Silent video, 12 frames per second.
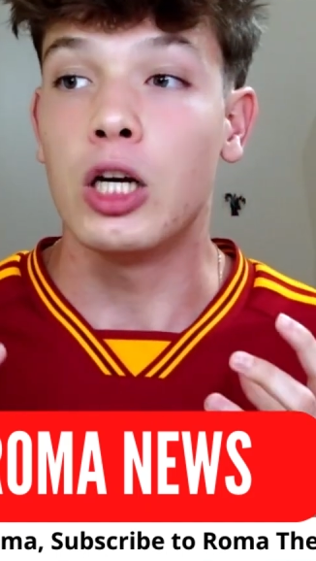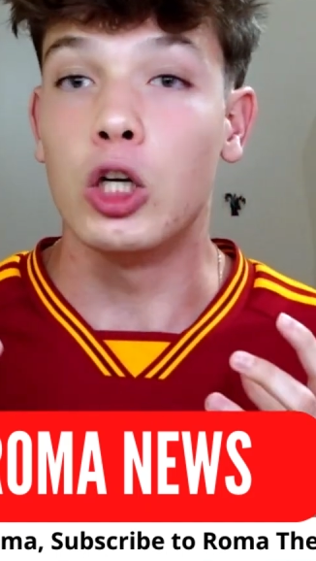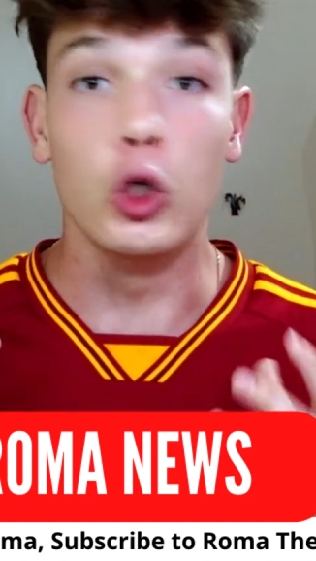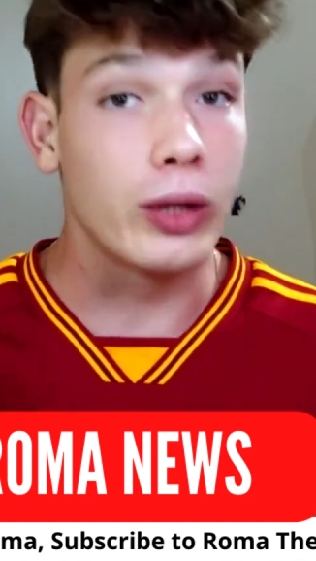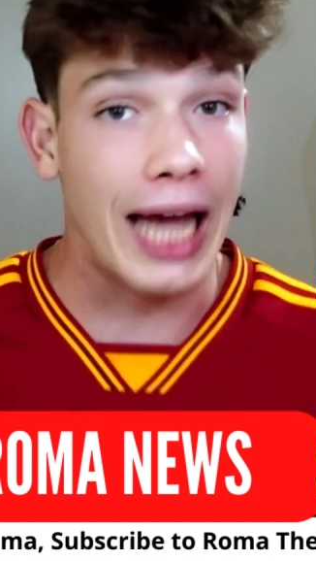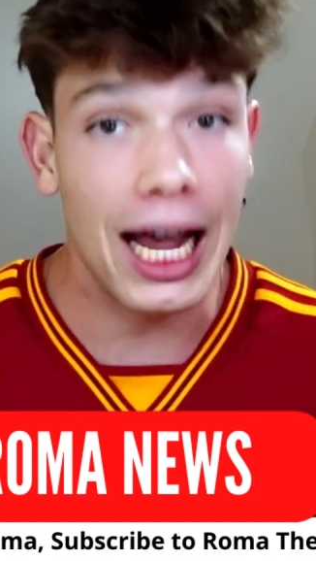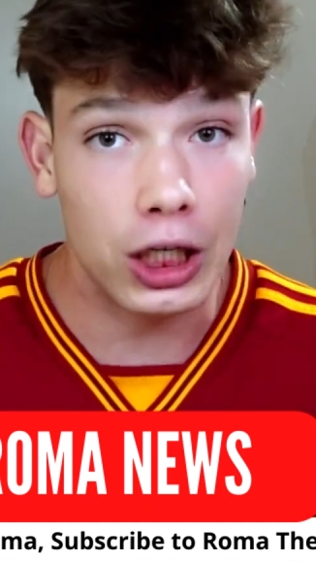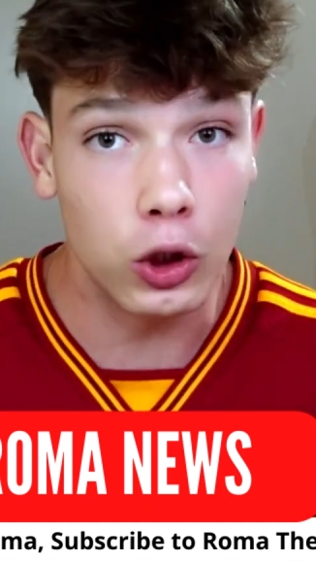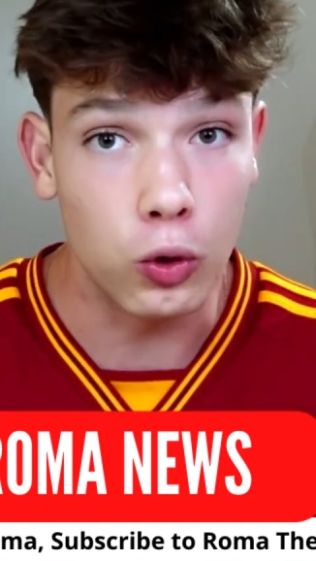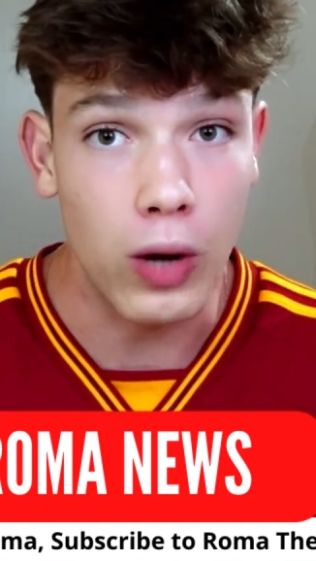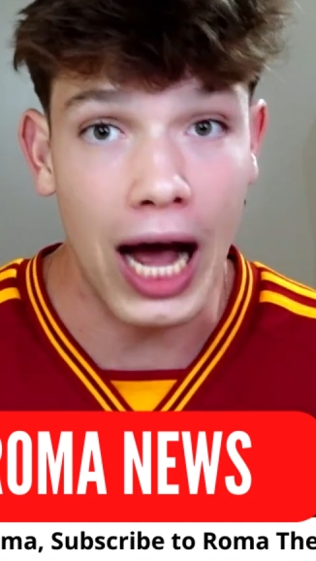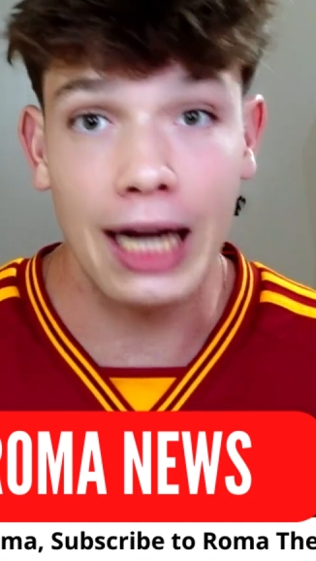
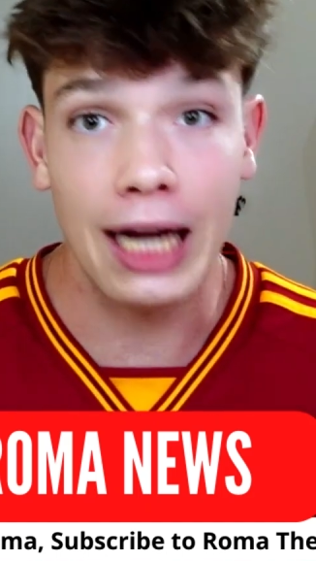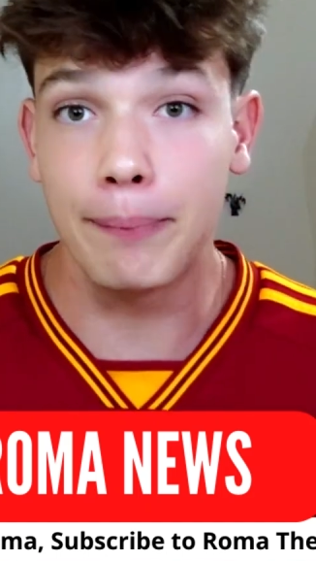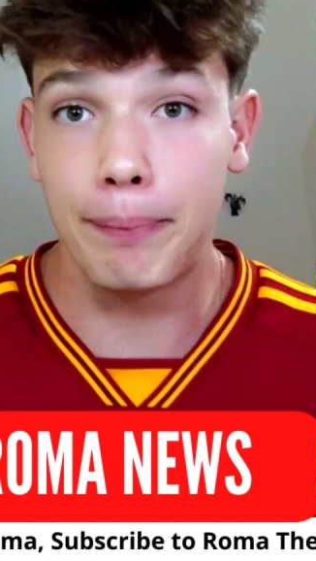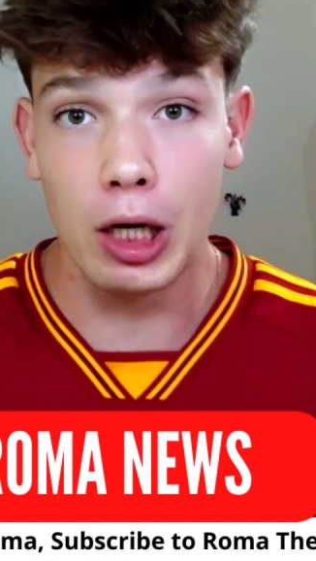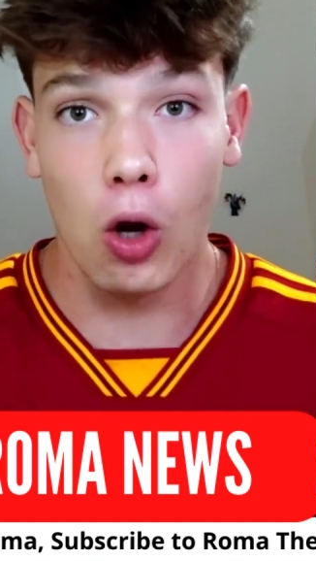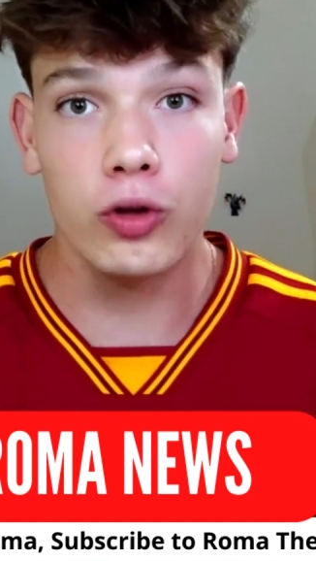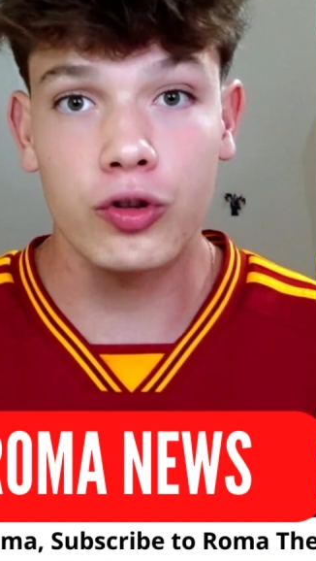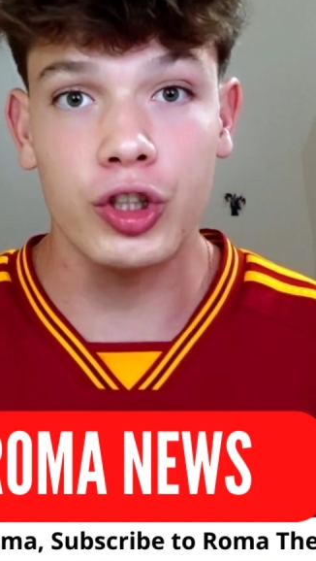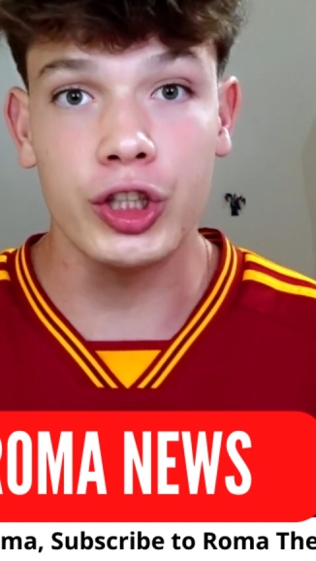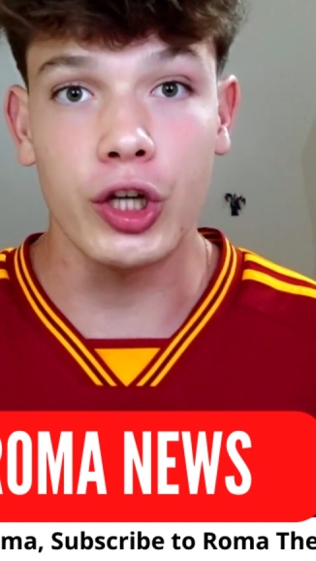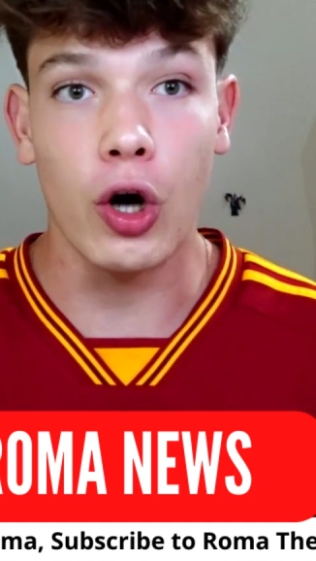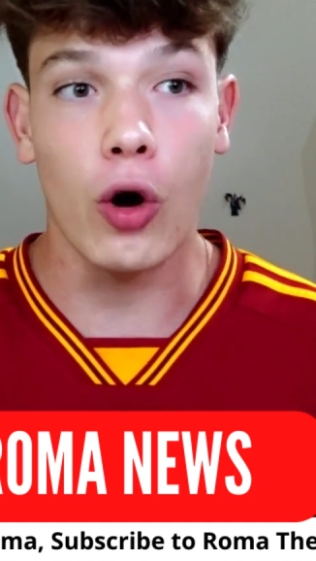Lukaku and
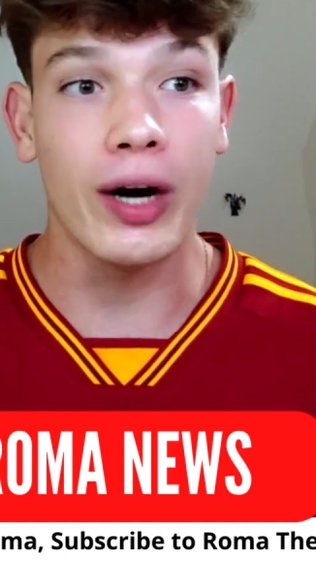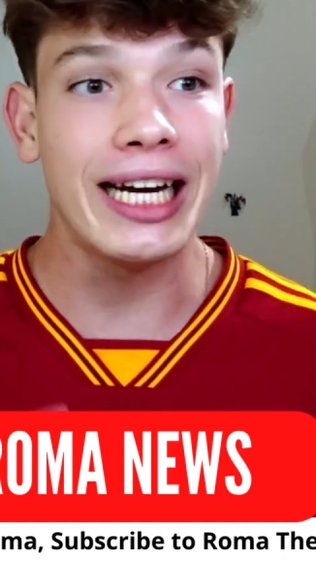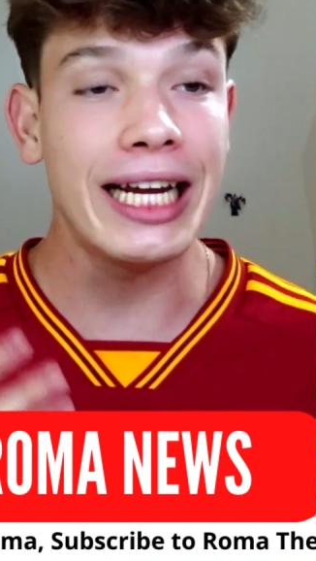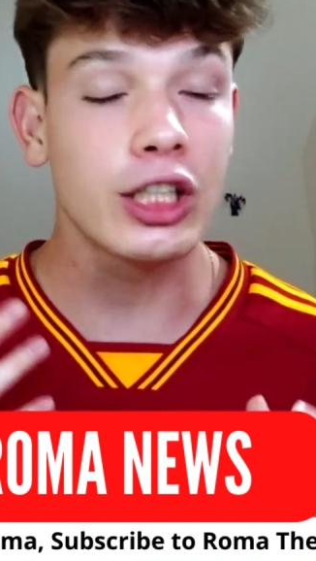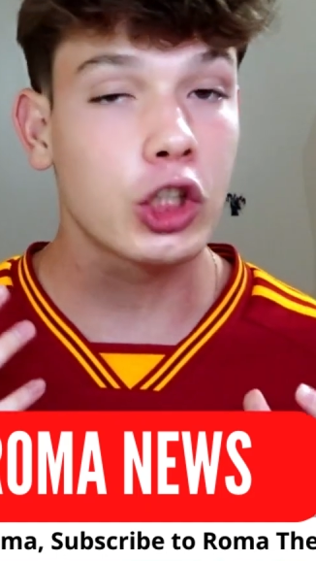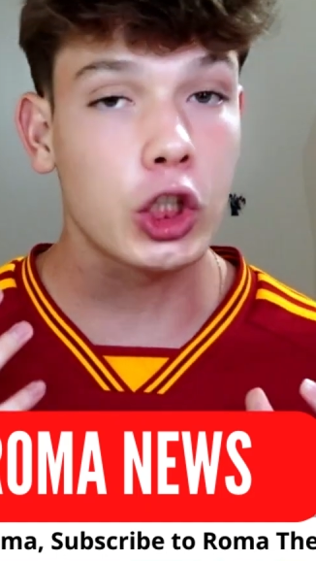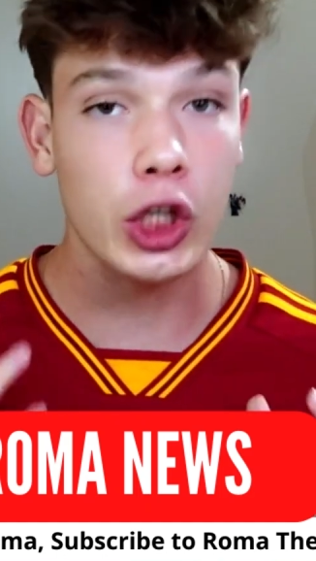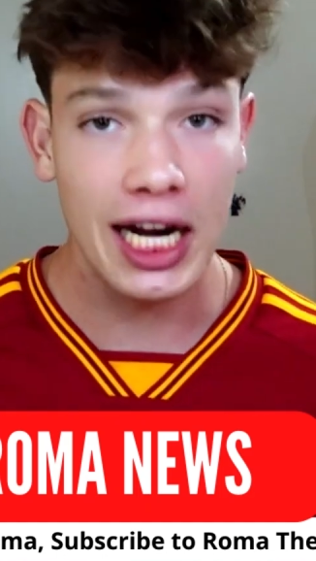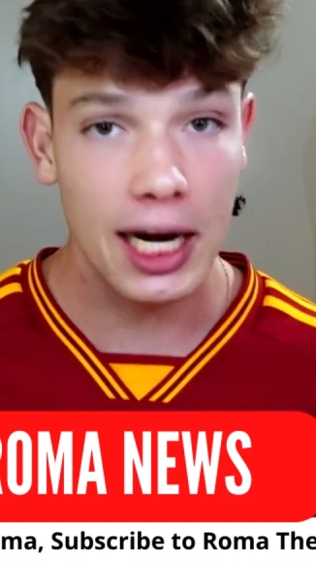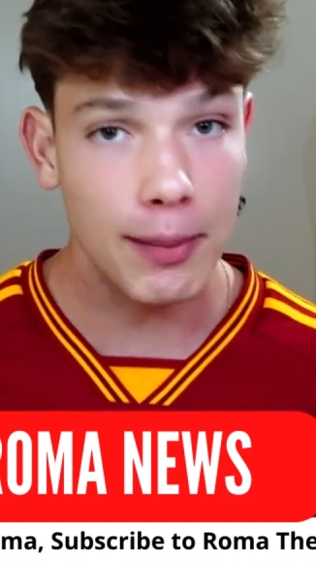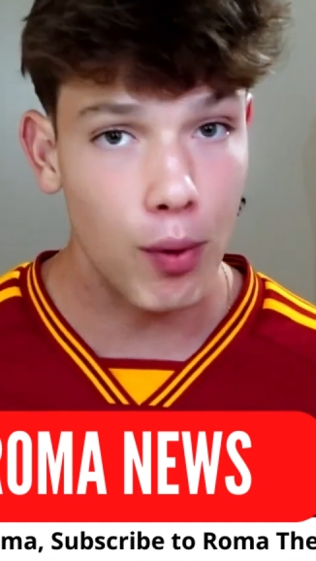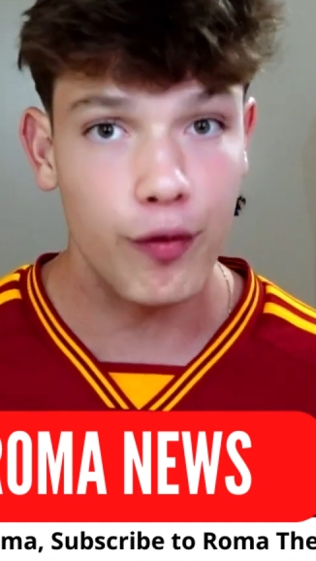Belotti are in
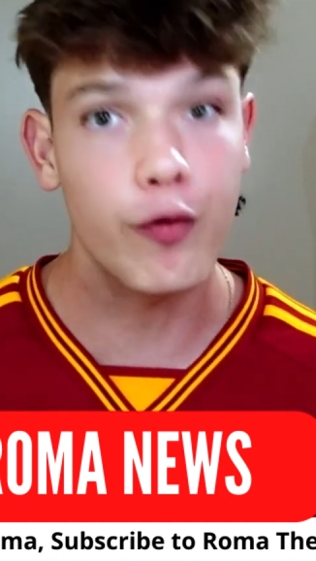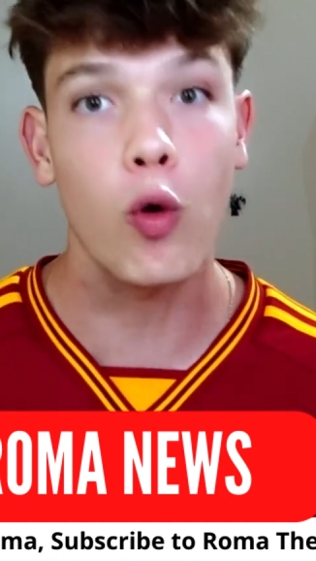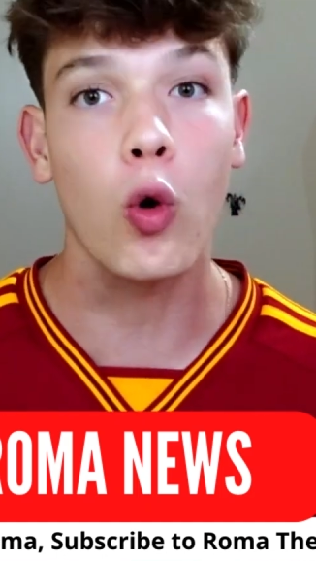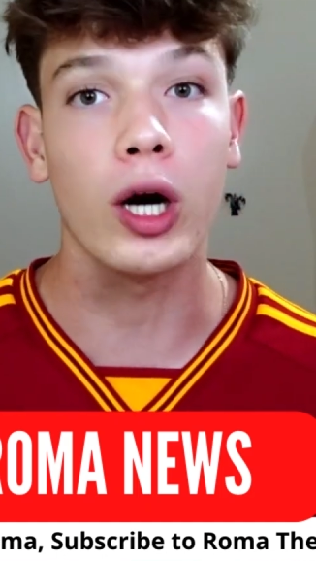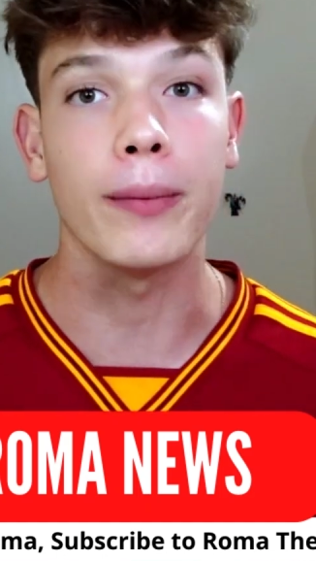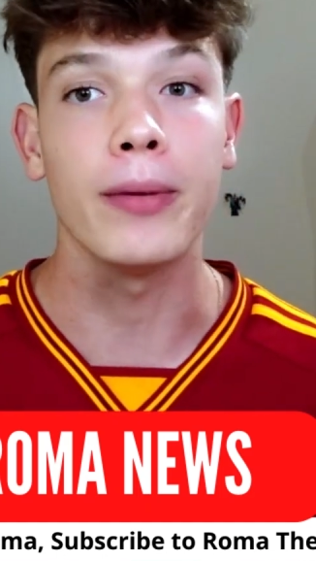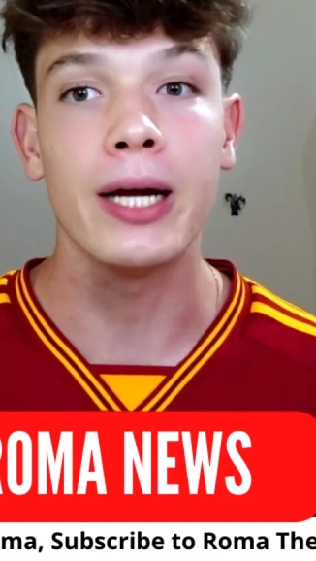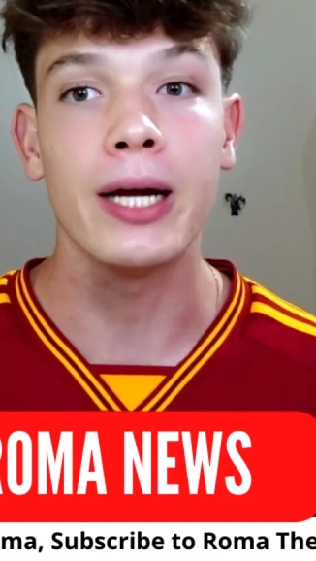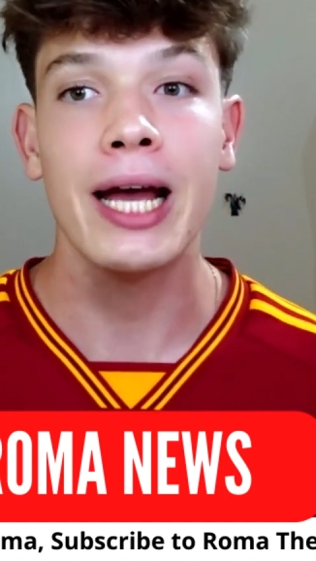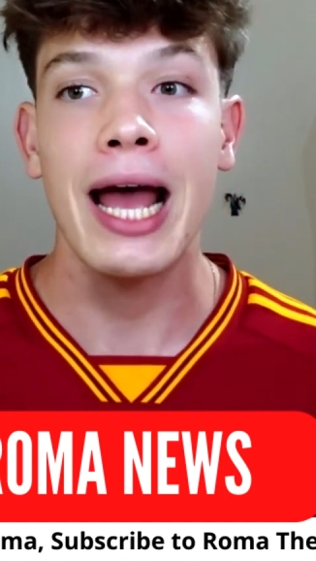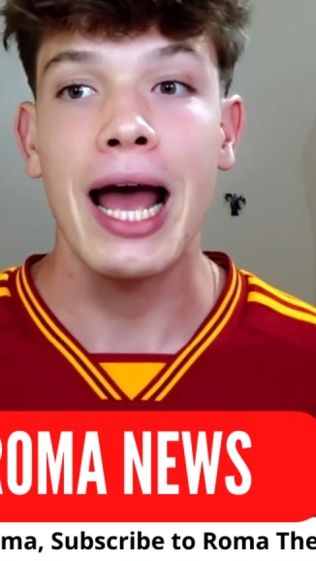incredible form,